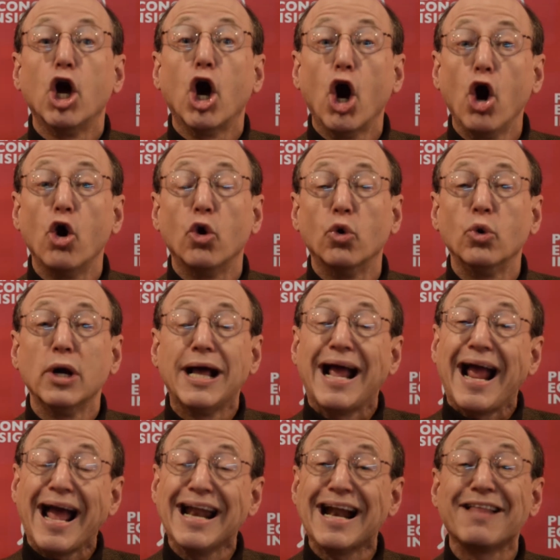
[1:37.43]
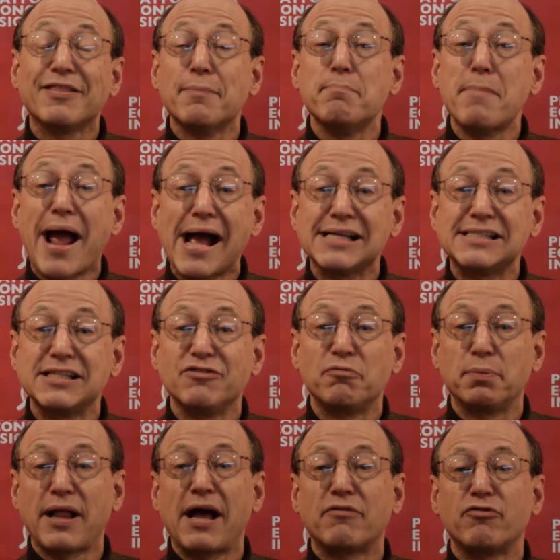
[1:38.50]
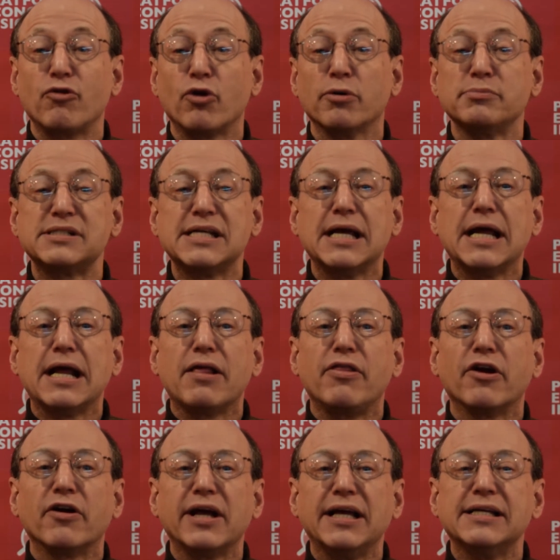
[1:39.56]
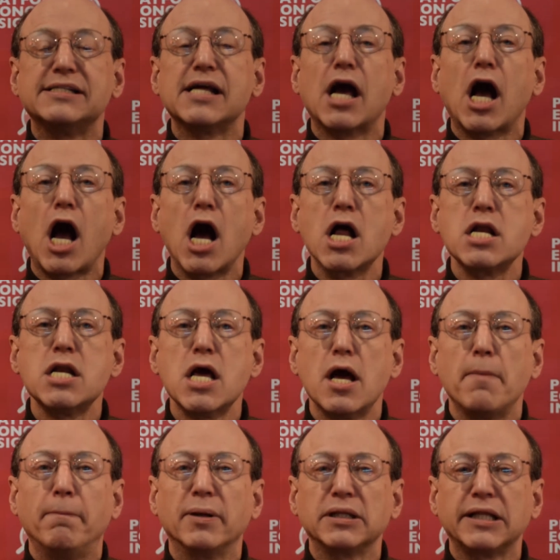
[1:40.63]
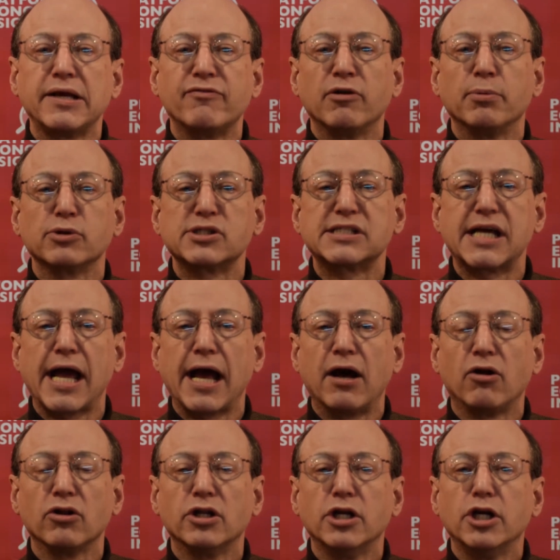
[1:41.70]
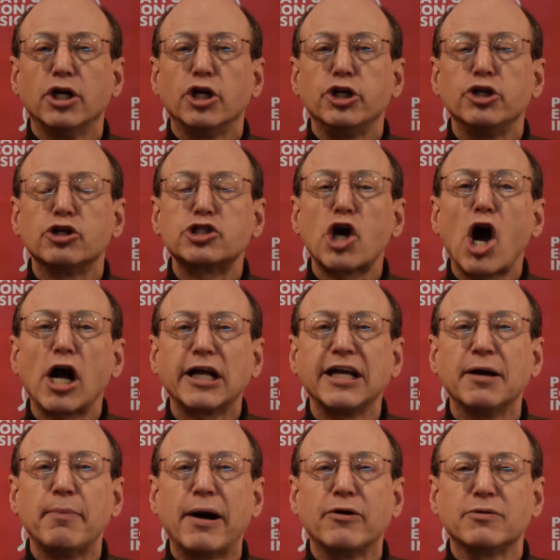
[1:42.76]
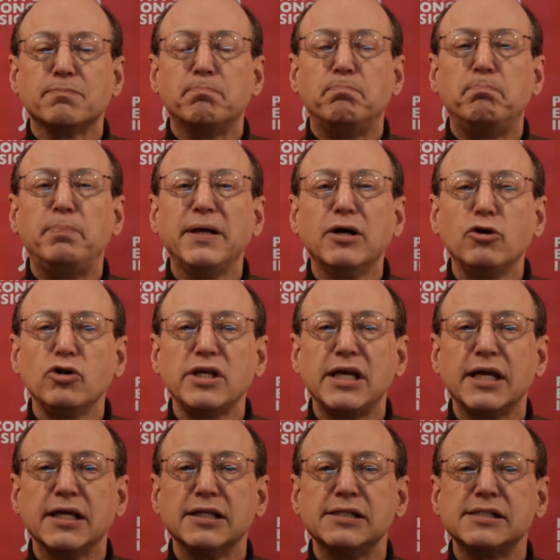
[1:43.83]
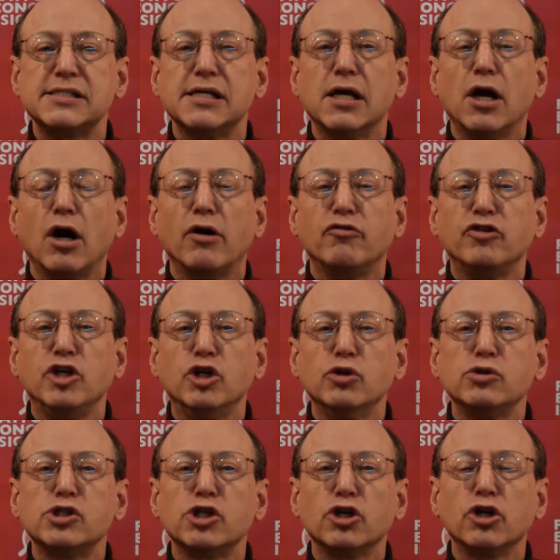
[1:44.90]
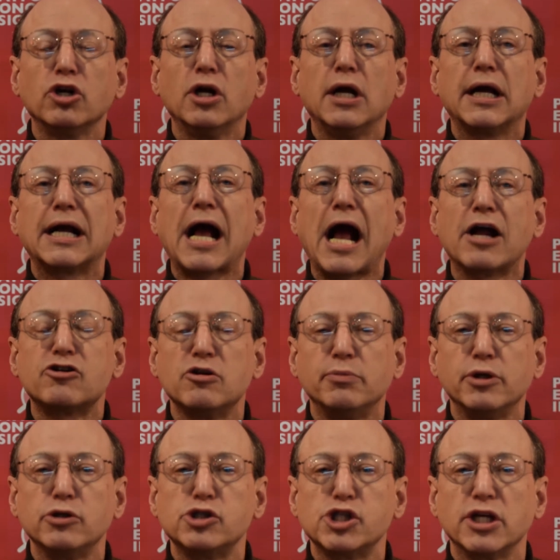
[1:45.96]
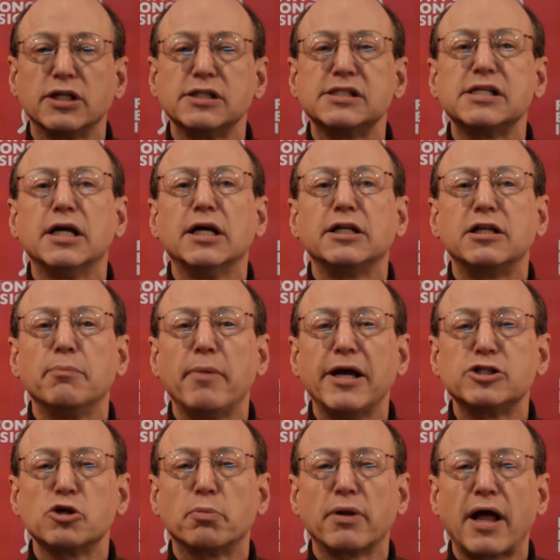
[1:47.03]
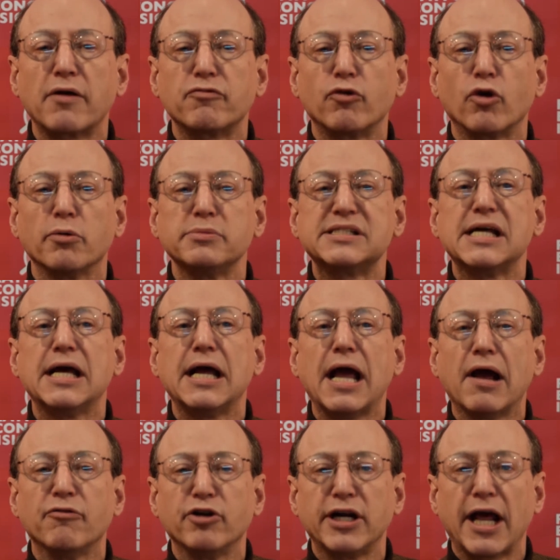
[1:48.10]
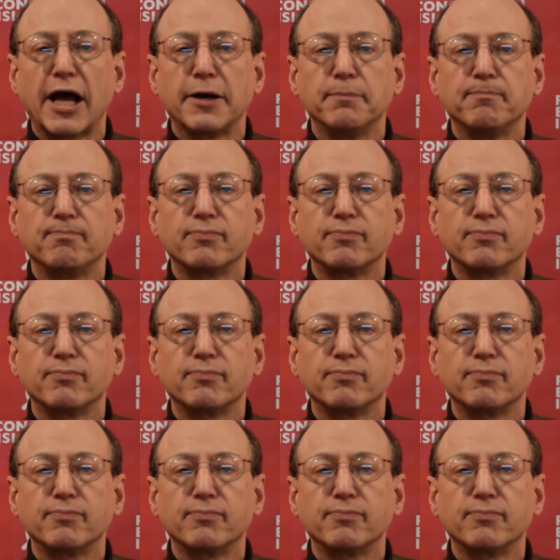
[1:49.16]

Oh, and on the massive platforms, there is unbelievable scale. You're talking about billions of user contributions to major platforms every day.